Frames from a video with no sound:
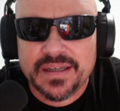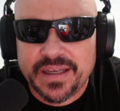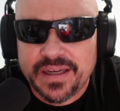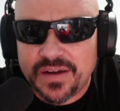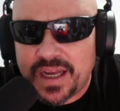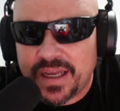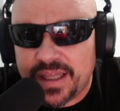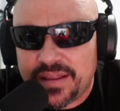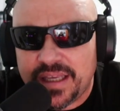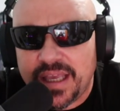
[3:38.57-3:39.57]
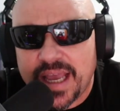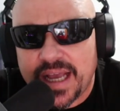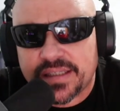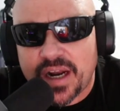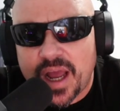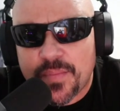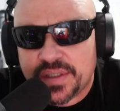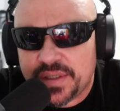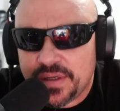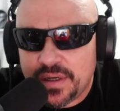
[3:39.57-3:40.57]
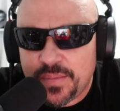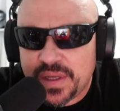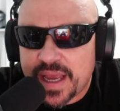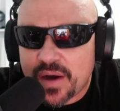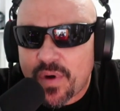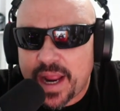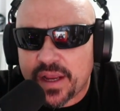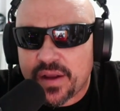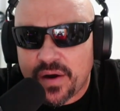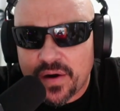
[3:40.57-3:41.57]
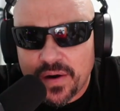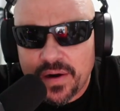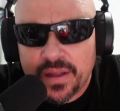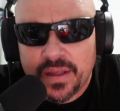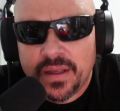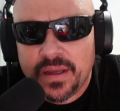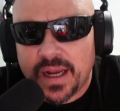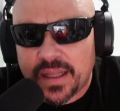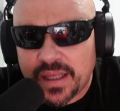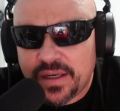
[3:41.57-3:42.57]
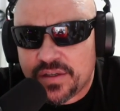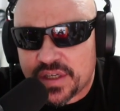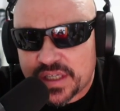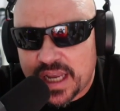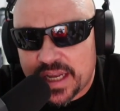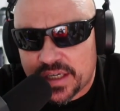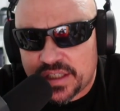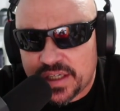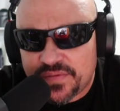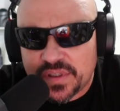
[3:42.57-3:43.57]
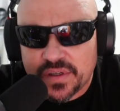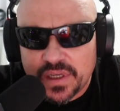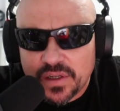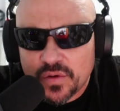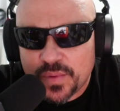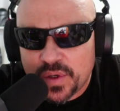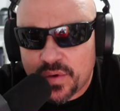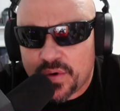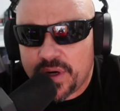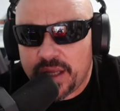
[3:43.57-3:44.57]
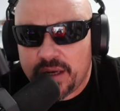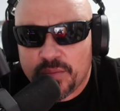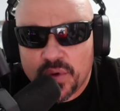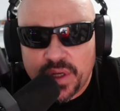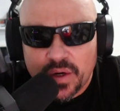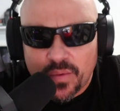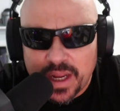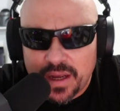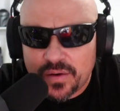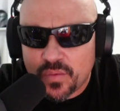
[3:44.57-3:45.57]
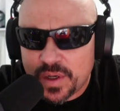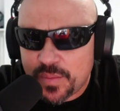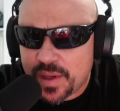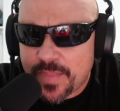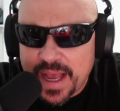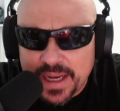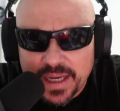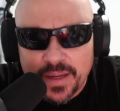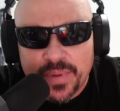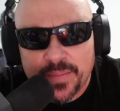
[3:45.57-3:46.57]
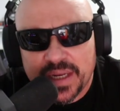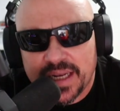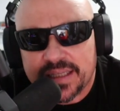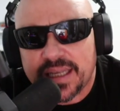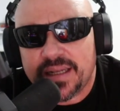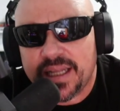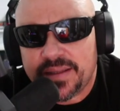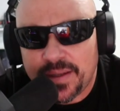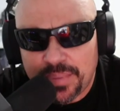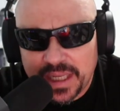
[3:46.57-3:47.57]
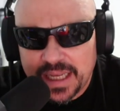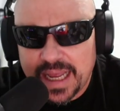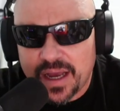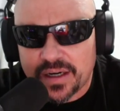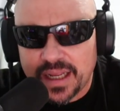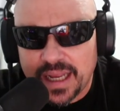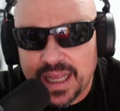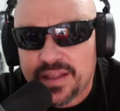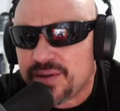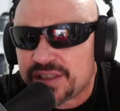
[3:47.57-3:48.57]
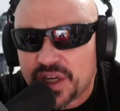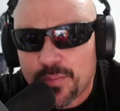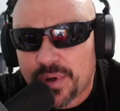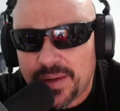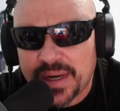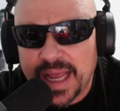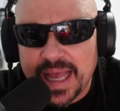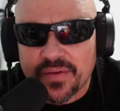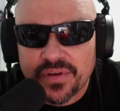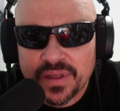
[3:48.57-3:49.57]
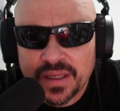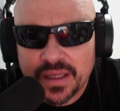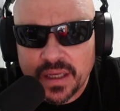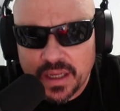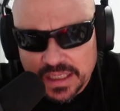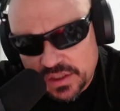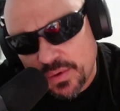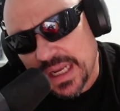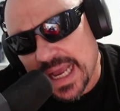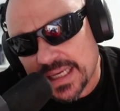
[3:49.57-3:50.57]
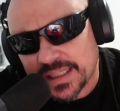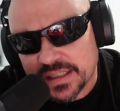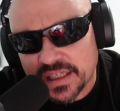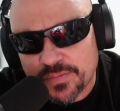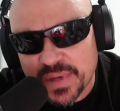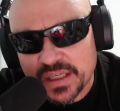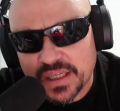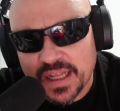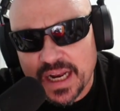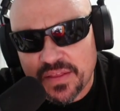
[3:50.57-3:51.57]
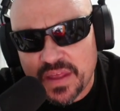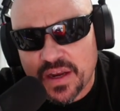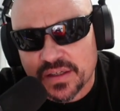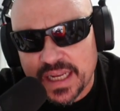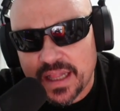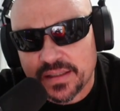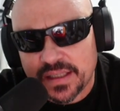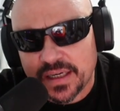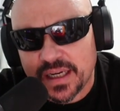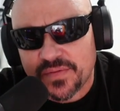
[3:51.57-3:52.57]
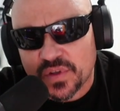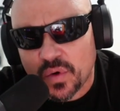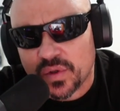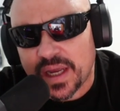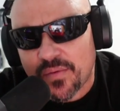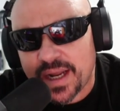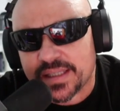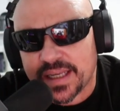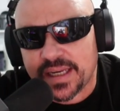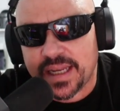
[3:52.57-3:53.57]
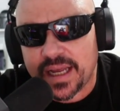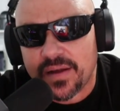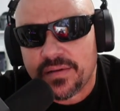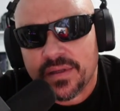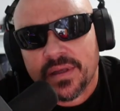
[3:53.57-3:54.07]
You know, I think he has an opportunity to be that right guard. And then you just kind of shift the Illuminor and Moody around, want to be a backup. I mean, let them play it out. It's a good problem to have. That's three guys I just mentioned that I think are talented enough to hold that right side down,